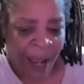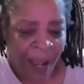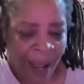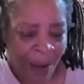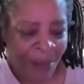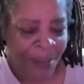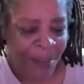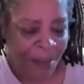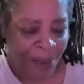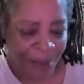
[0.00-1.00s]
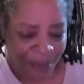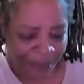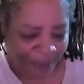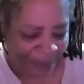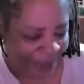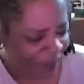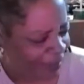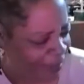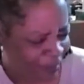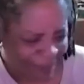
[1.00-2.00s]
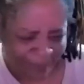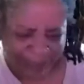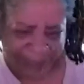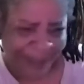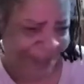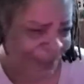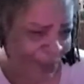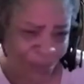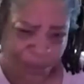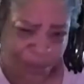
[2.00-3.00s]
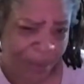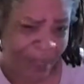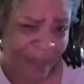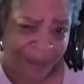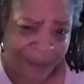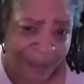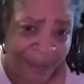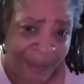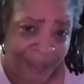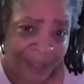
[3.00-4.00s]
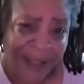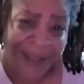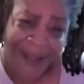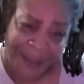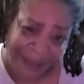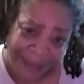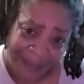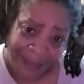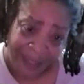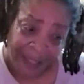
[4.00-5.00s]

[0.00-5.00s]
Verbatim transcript: How can a person, clearly, that's a social clearly,